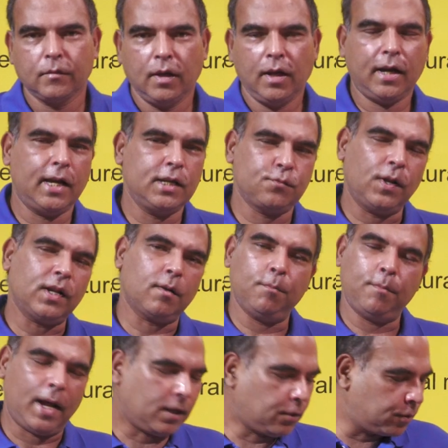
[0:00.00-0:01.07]
Hey guys,
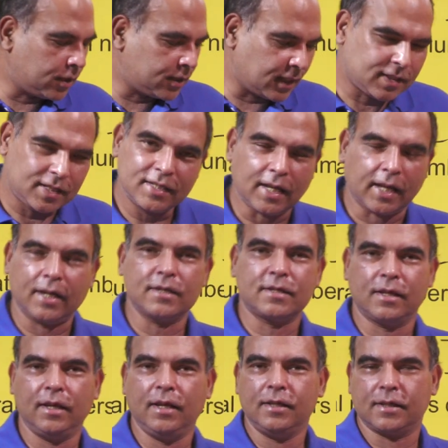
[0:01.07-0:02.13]
welcome back to the 60 second
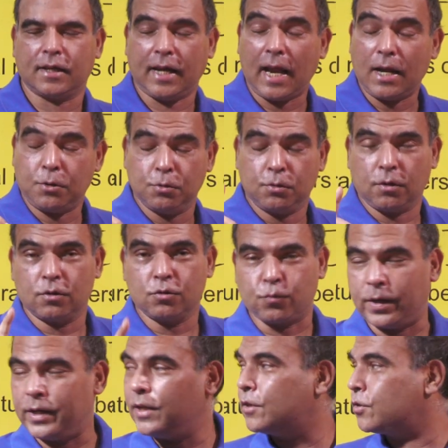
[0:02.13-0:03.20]
series, a CAT
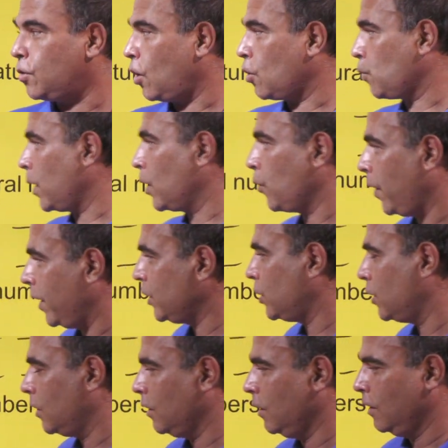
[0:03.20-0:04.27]
2020 slot 1
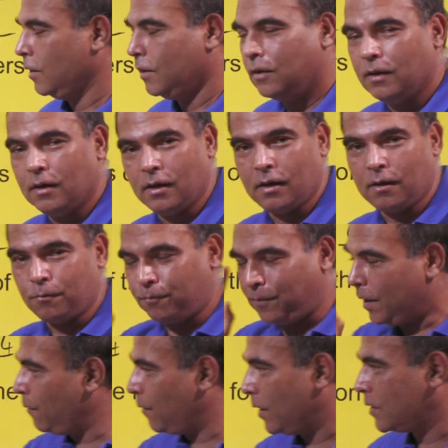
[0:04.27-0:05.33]
question.
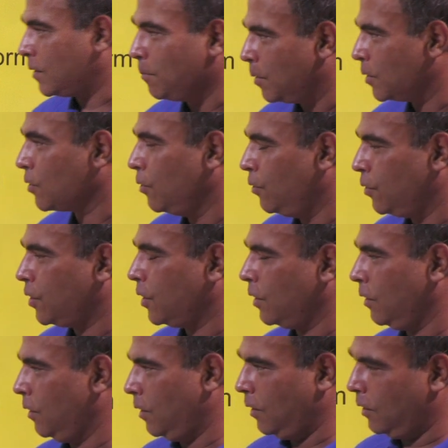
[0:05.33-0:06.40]
Very simple
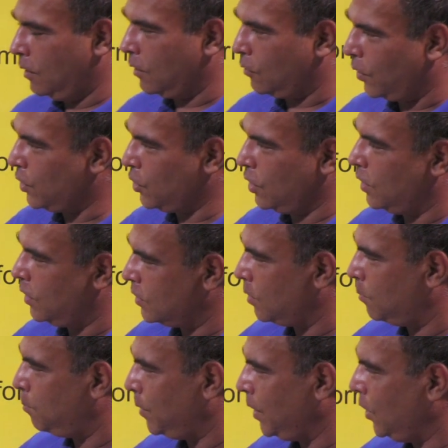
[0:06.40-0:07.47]
solution. The question is the
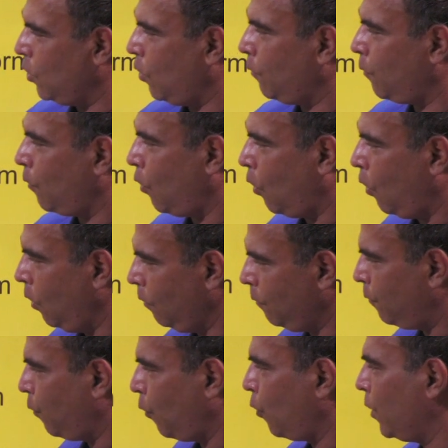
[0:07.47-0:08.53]
mean of all
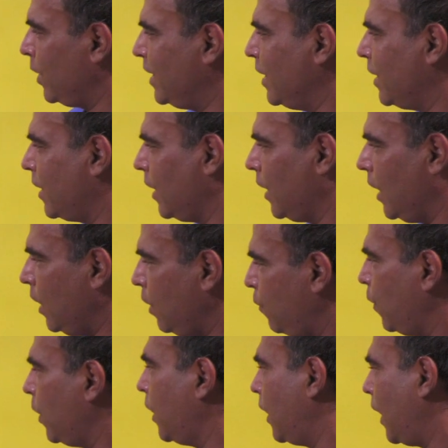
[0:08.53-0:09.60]
4 digit
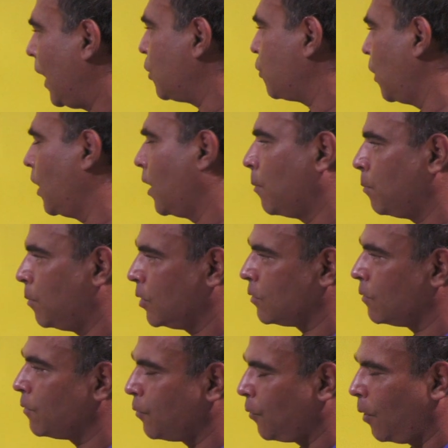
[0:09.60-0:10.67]
even natural numbers
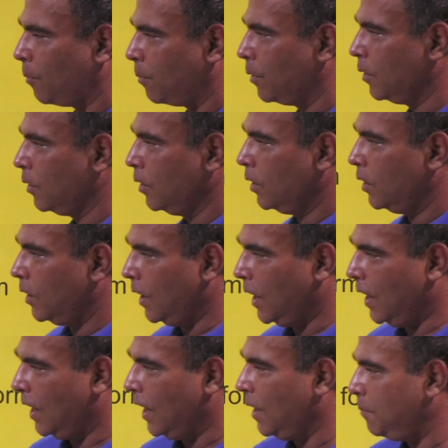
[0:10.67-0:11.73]
of the form
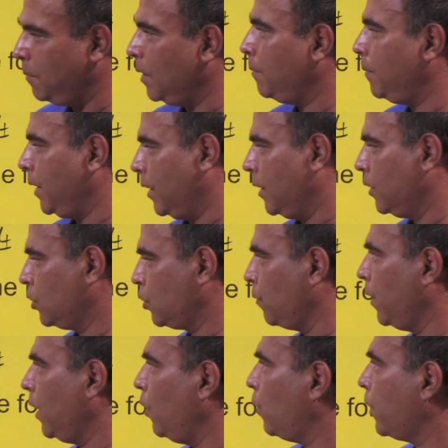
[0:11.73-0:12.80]
AABB. So
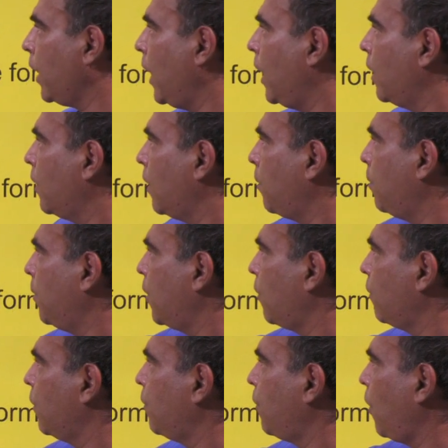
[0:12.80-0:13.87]
we are looking at a number
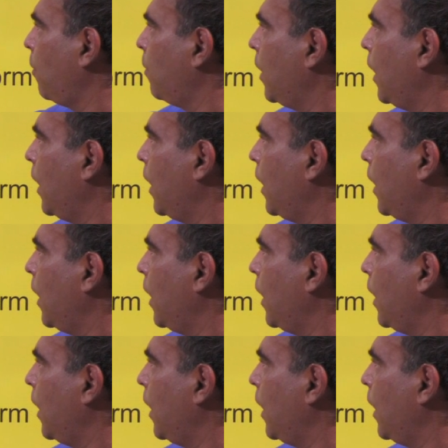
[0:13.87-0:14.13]
of the form